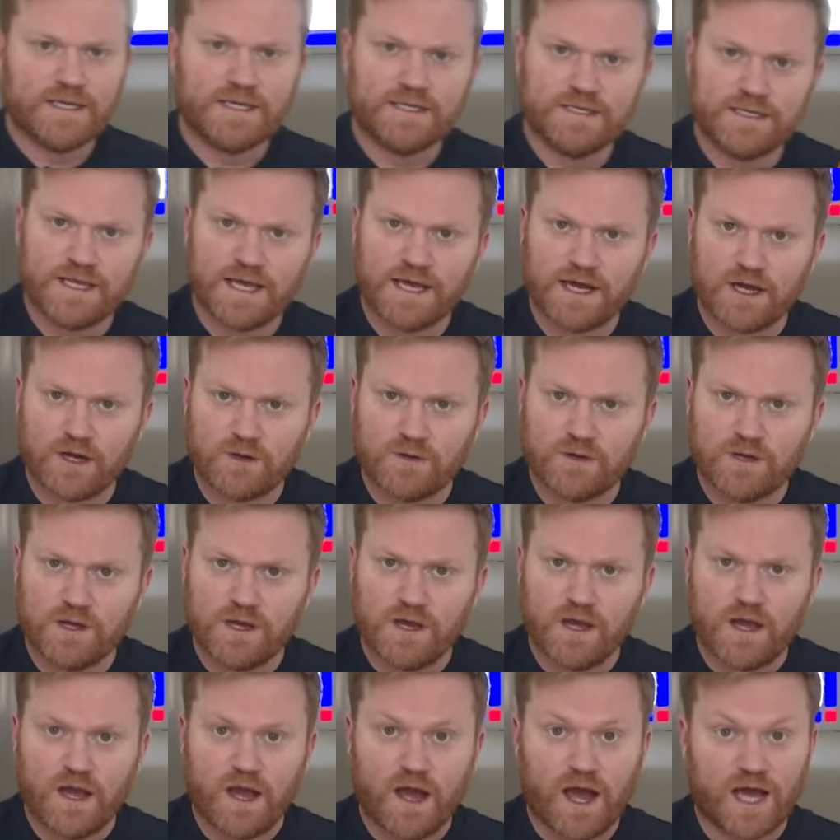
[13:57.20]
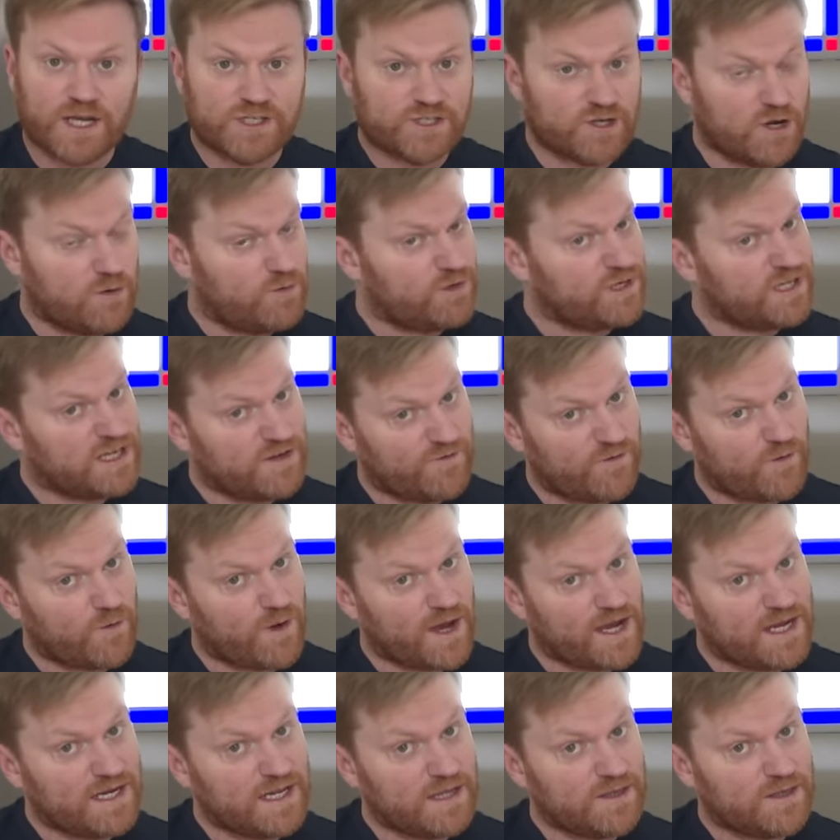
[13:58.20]
Now, I don't want to give
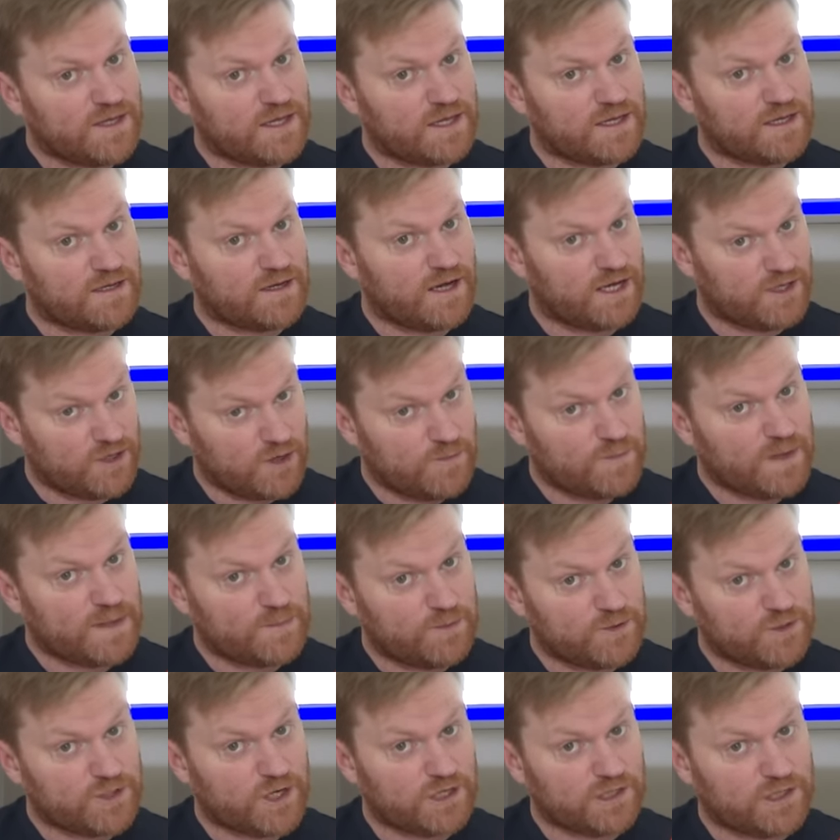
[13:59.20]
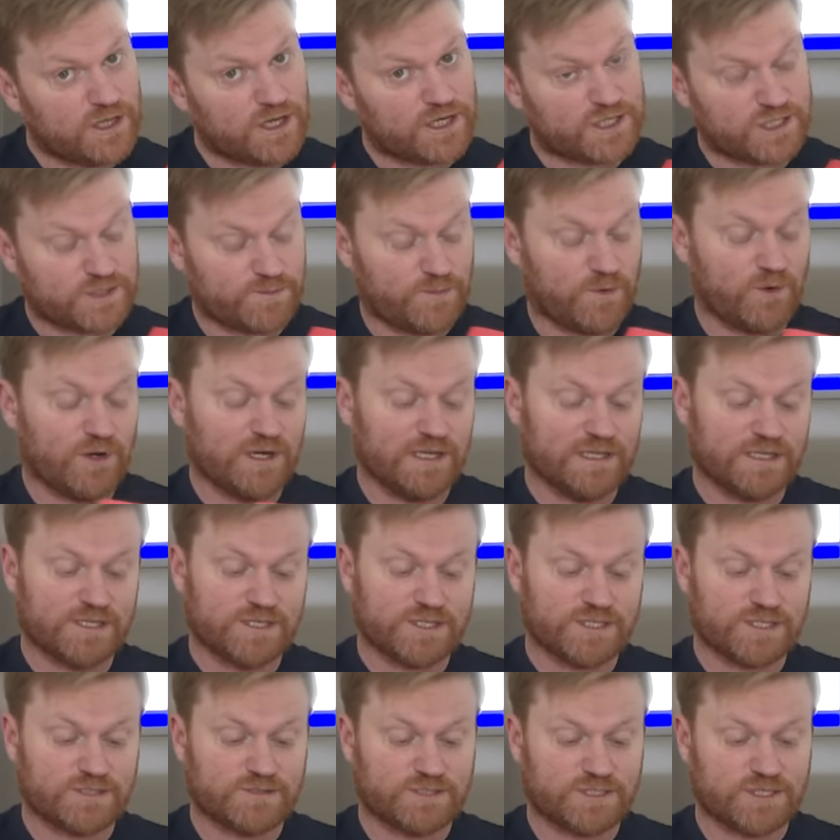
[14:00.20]
away anything. I know people don't like
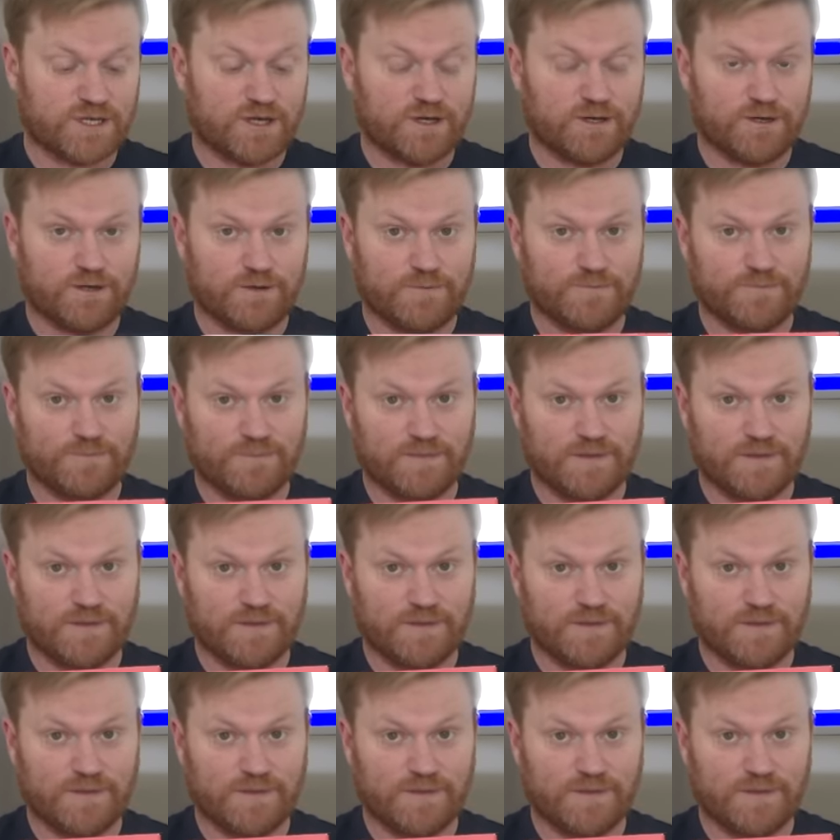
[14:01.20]
spoilers, so